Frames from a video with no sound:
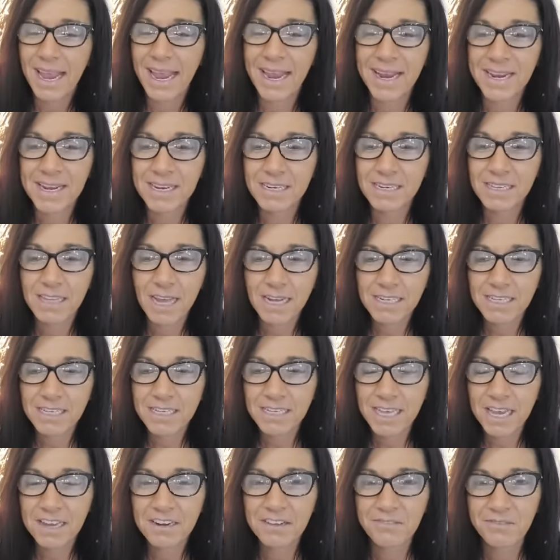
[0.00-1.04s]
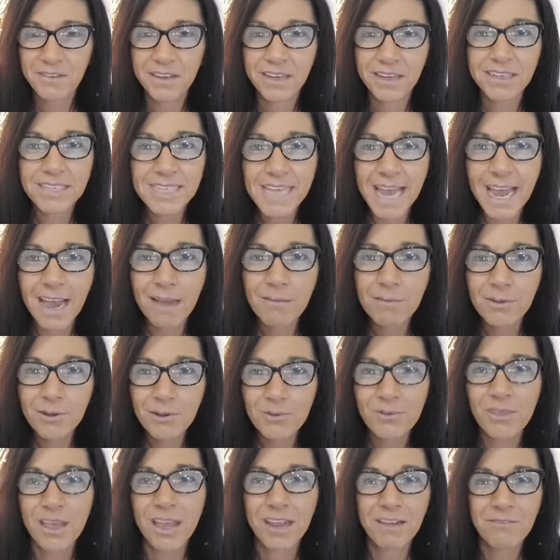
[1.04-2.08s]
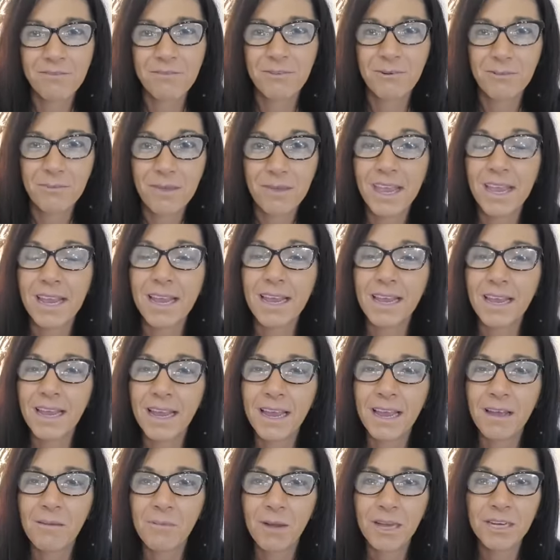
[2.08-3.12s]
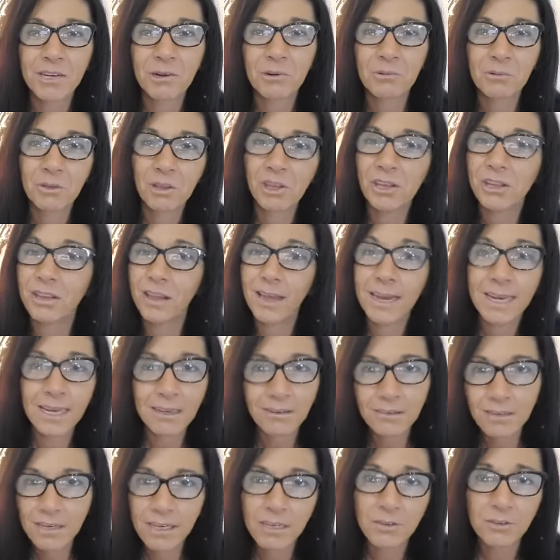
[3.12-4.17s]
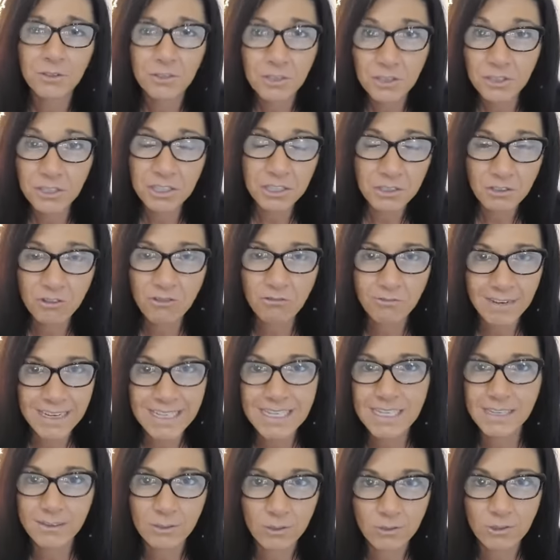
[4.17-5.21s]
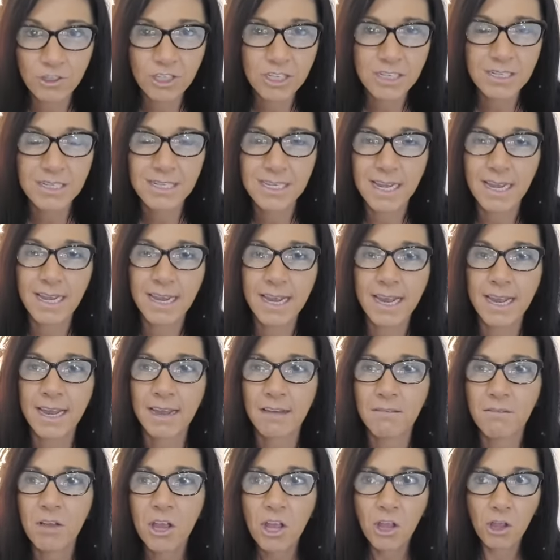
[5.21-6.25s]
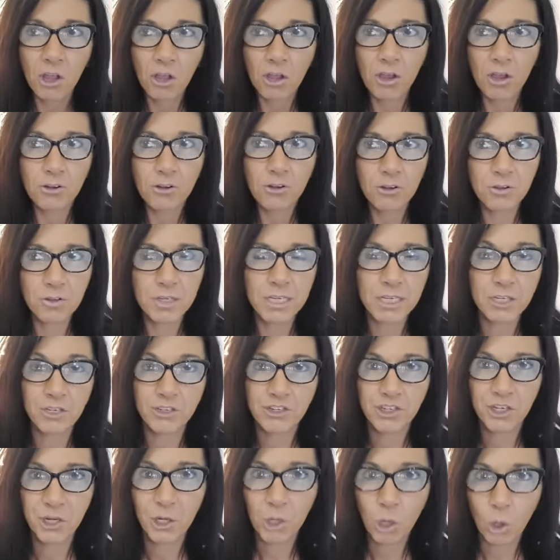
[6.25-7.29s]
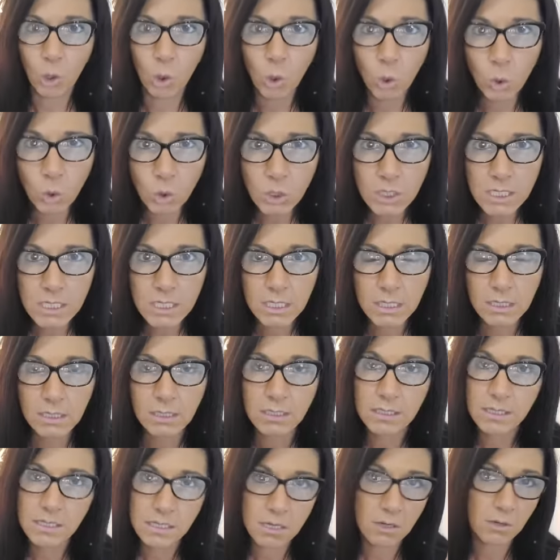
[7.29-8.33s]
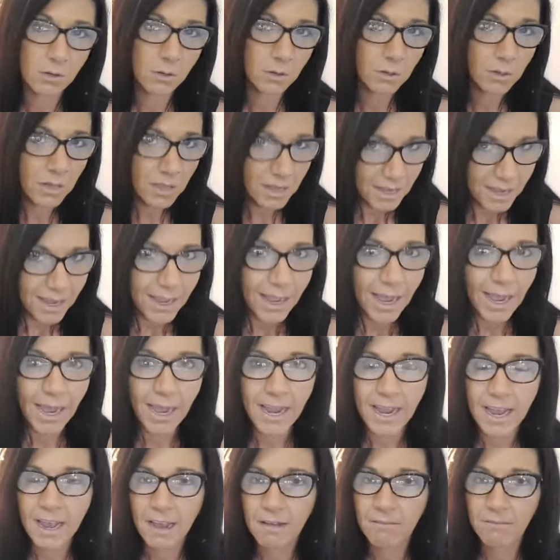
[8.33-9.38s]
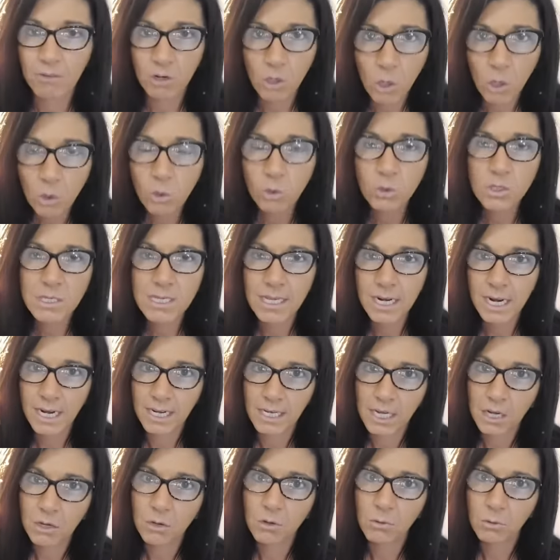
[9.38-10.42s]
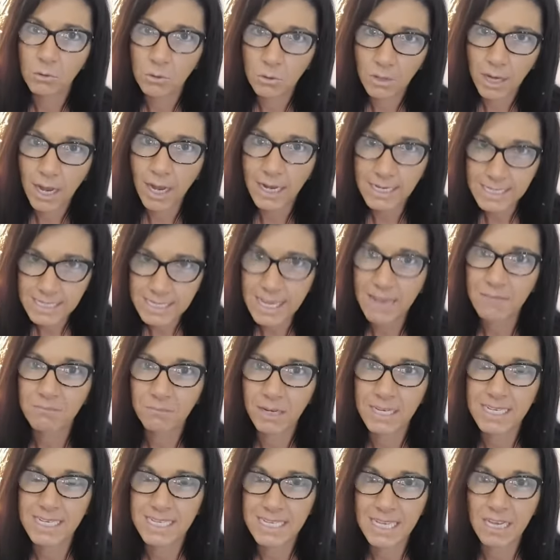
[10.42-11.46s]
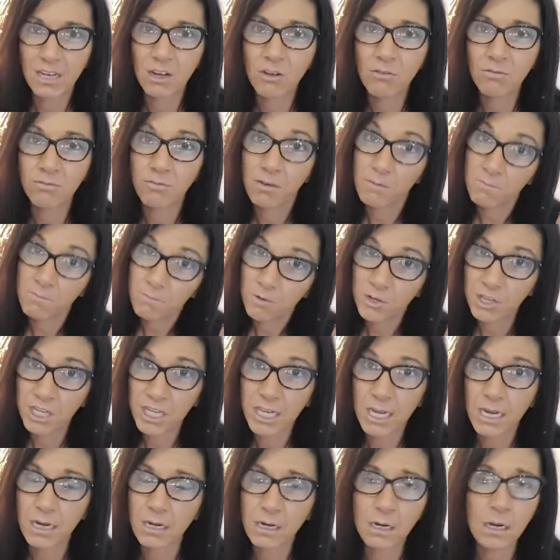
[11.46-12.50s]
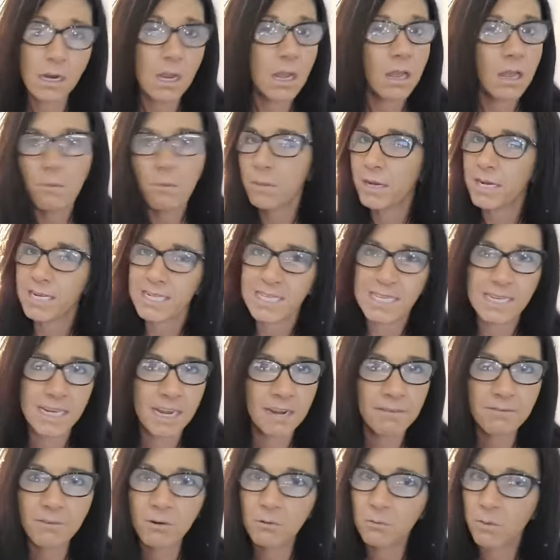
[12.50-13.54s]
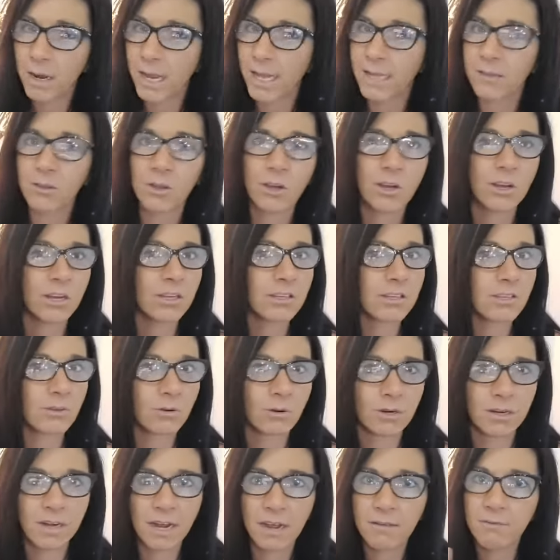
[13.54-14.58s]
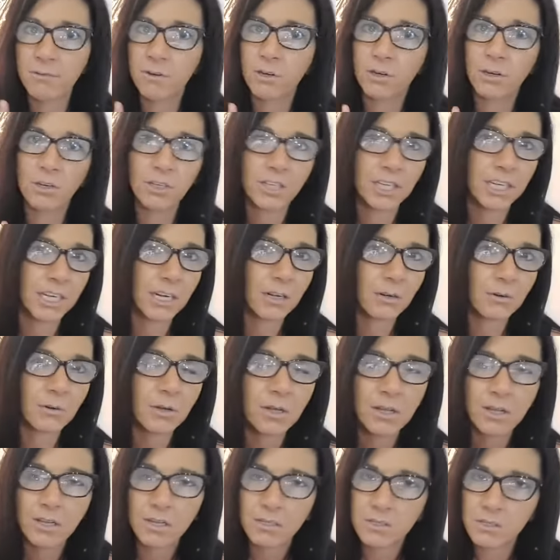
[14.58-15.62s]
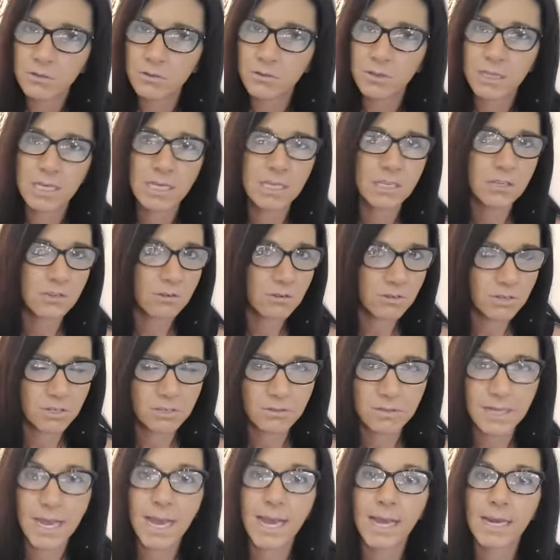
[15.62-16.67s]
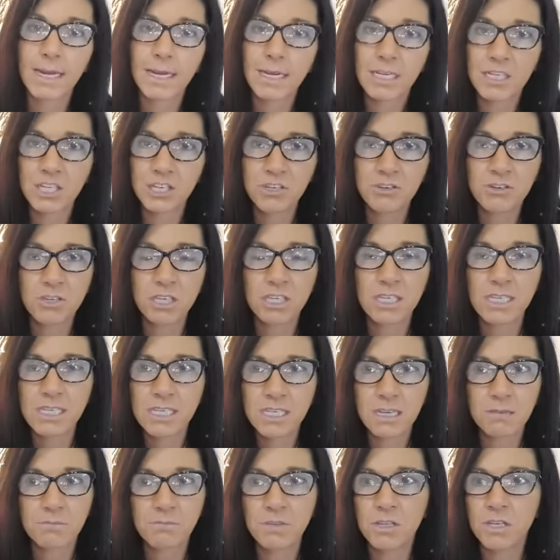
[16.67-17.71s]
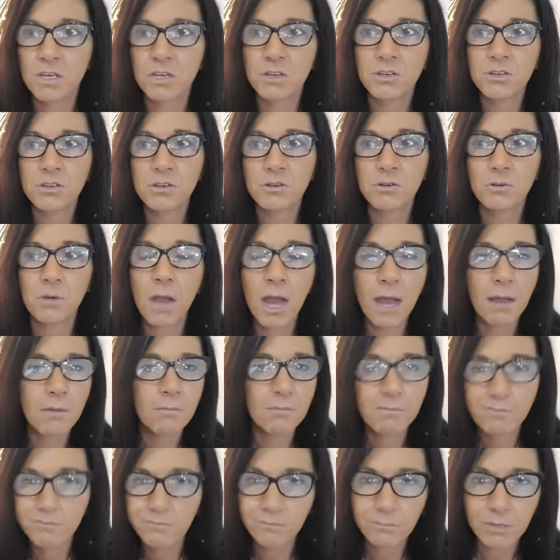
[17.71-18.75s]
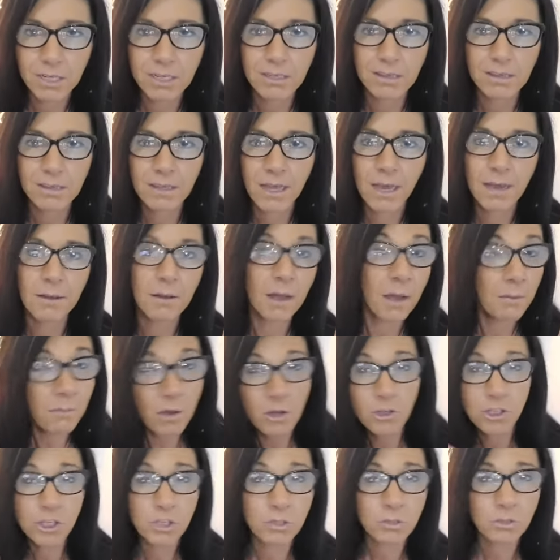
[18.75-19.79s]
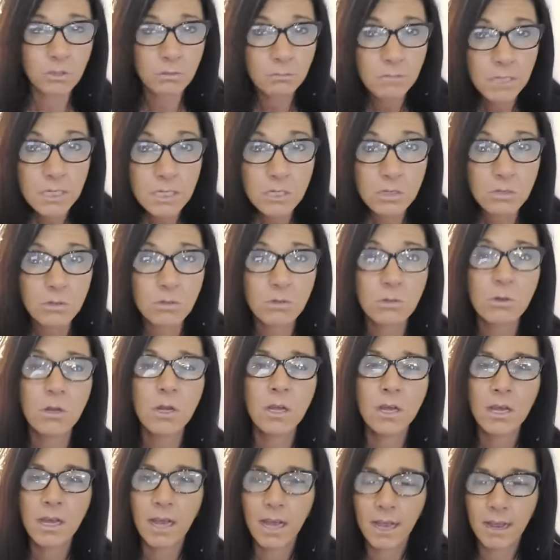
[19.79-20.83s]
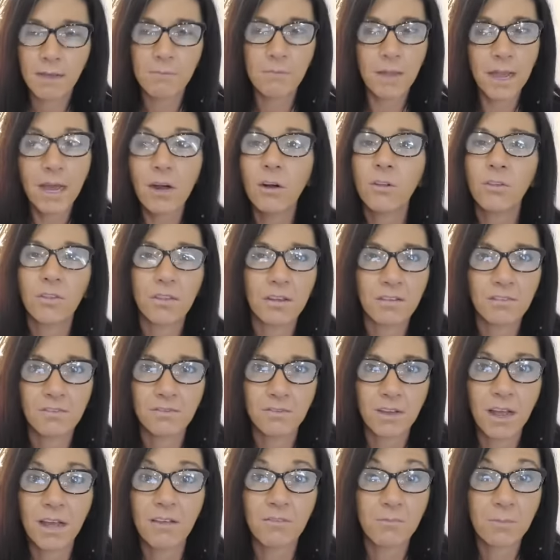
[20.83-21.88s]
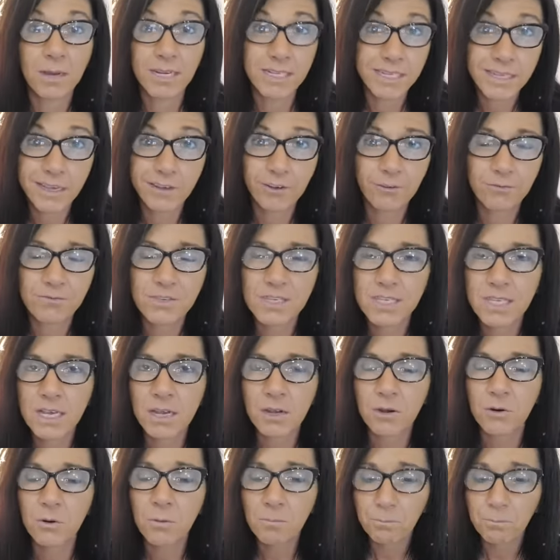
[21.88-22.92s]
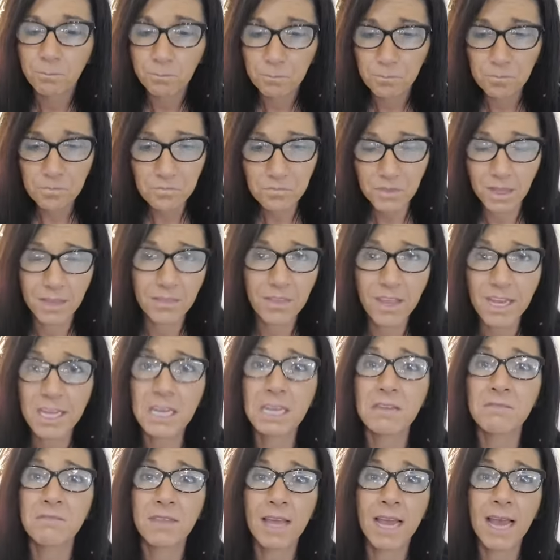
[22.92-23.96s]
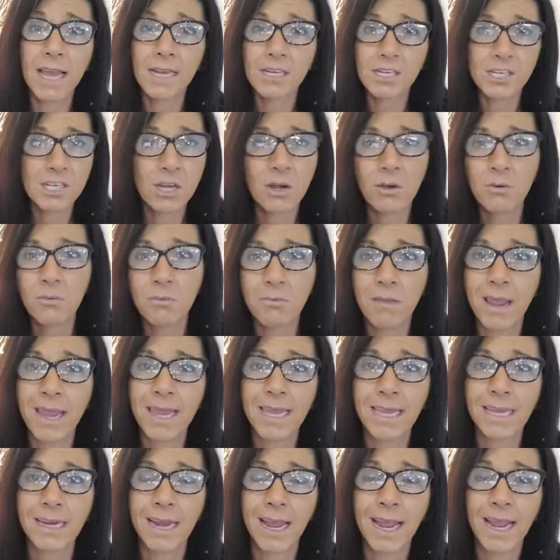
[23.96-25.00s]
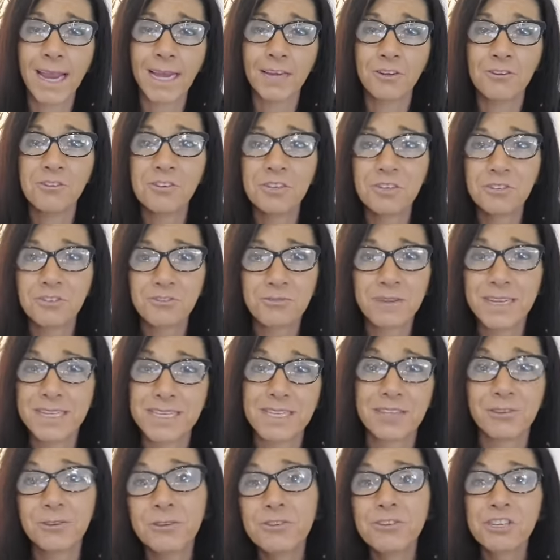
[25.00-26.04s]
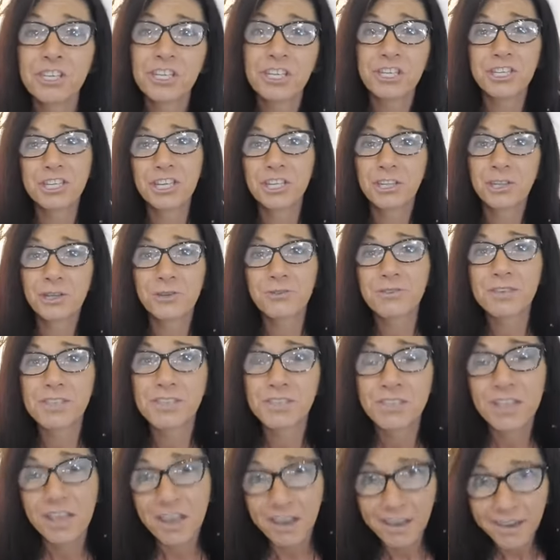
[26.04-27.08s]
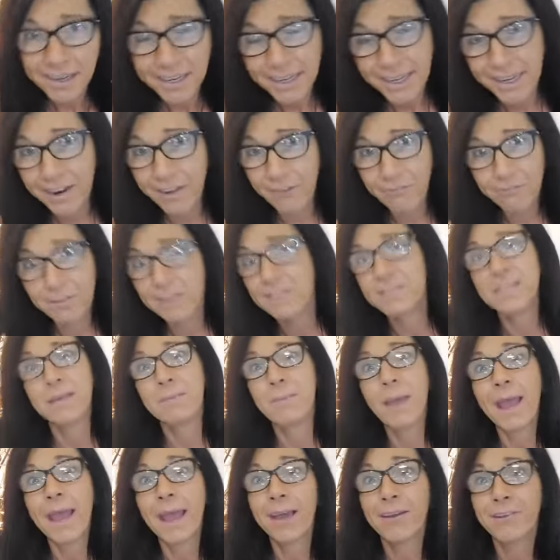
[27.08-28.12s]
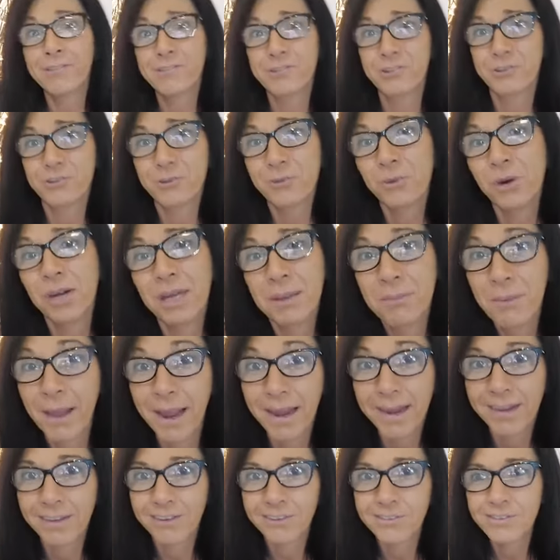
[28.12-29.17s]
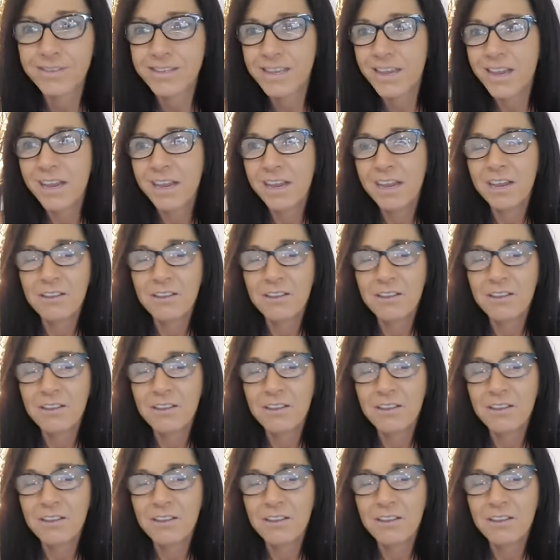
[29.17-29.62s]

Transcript: And that's kind of a taboo thing for me. Um, I don't really like New, New Year's resolutions. I have New Year's goals so I have goals that I go, I set myself for the year, but it's never weight loss or never, you know, do this or do that. It's usually something to do um, with uh, emotional or mental um, health of, of myself. So think of that. Don't make it a New Year's resolution to lose, you know, 50 pounds or 20 pounds.